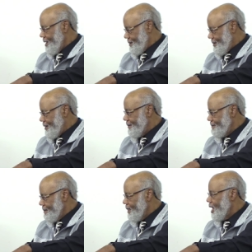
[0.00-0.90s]

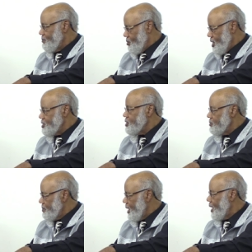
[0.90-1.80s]
Amen. And brings
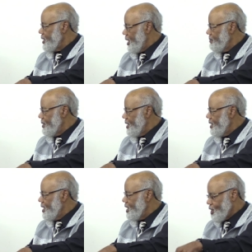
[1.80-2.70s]
us back.
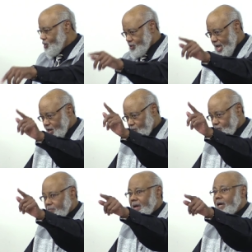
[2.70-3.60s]
Amen. He goes out
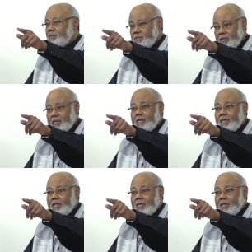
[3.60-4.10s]
on the mountain.